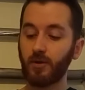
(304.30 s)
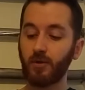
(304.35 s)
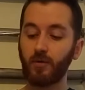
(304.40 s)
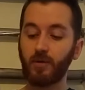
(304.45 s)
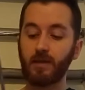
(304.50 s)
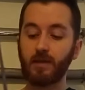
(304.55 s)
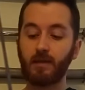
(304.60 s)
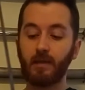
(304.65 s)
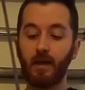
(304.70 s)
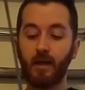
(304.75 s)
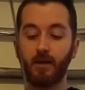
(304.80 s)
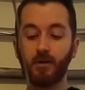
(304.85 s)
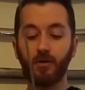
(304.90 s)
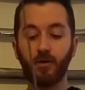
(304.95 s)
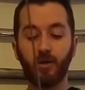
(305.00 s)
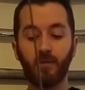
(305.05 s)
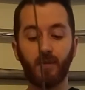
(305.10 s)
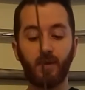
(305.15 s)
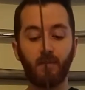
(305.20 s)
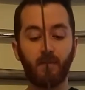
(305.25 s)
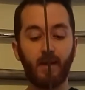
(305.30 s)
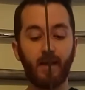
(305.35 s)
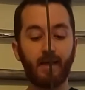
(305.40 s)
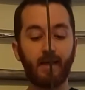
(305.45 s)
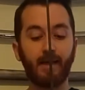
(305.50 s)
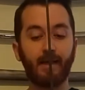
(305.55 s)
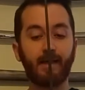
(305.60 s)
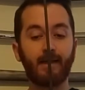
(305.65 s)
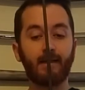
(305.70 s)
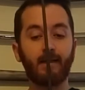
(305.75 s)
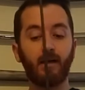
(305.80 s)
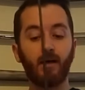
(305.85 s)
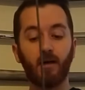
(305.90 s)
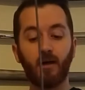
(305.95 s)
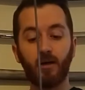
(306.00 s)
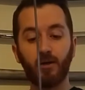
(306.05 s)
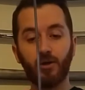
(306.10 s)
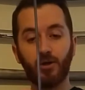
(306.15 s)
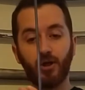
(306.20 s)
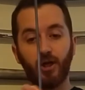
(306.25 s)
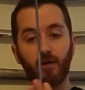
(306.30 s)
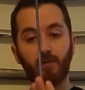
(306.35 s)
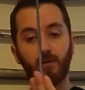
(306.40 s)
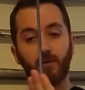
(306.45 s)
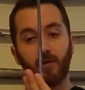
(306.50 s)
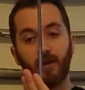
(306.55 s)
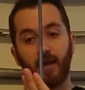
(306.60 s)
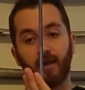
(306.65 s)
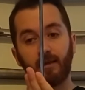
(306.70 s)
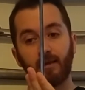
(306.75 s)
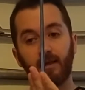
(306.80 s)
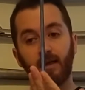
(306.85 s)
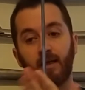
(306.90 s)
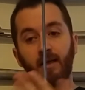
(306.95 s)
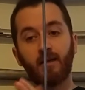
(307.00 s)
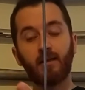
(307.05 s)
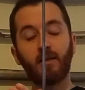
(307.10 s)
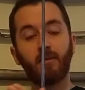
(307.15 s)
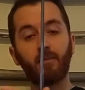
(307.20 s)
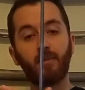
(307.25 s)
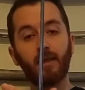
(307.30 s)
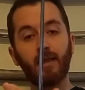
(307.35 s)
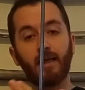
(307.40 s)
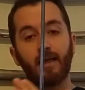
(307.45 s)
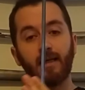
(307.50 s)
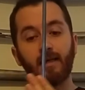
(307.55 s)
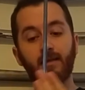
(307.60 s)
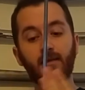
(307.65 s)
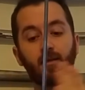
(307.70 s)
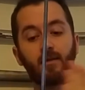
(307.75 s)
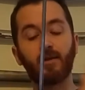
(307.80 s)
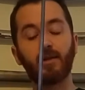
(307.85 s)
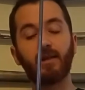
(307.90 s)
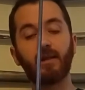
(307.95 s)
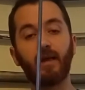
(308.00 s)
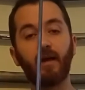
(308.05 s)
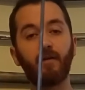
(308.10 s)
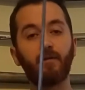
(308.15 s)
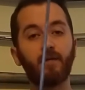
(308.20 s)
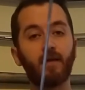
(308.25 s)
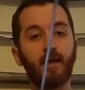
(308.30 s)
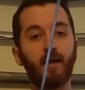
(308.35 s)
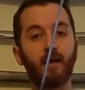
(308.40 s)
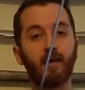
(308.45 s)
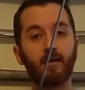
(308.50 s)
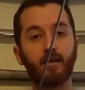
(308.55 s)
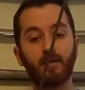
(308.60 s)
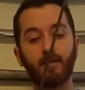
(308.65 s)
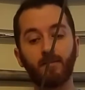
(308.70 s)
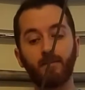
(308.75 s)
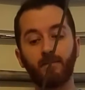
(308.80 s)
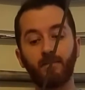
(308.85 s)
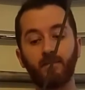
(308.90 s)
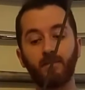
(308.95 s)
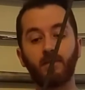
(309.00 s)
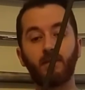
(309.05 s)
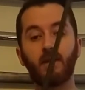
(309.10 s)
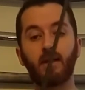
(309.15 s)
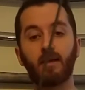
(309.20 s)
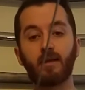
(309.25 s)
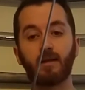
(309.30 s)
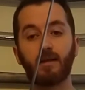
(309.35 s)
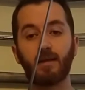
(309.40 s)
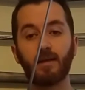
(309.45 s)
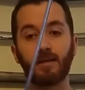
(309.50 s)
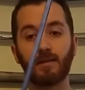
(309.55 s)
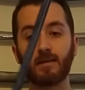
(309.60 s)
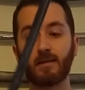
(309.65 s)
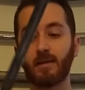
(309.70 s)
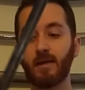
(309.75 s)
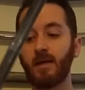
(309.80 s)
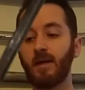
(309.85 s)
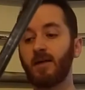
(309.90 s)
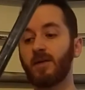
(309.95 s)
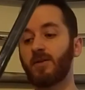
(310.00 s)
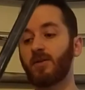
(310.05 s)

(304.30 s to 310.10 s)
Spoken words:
So instead, you're going to be making it heart-shaped so that the blades are deviated like this.